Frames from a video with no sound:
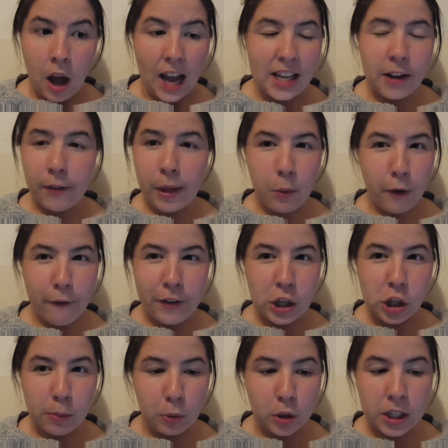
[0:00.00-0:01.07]
I definitely won't
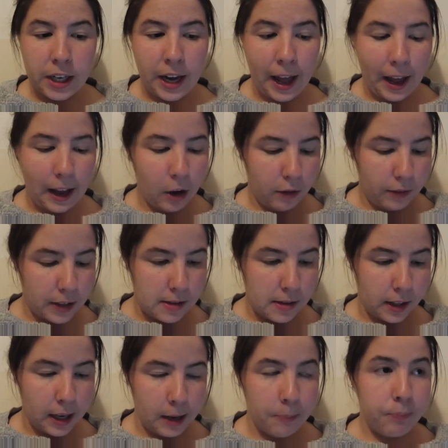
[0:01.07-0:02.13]
finish a book today,
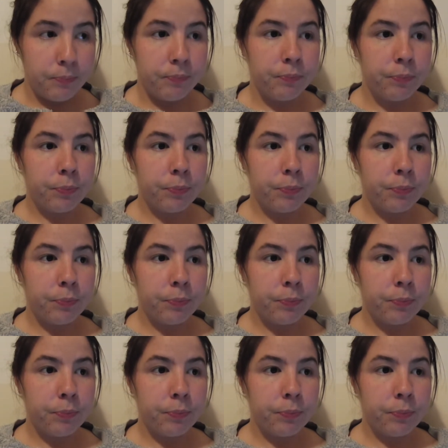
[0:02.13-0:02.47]
obviously.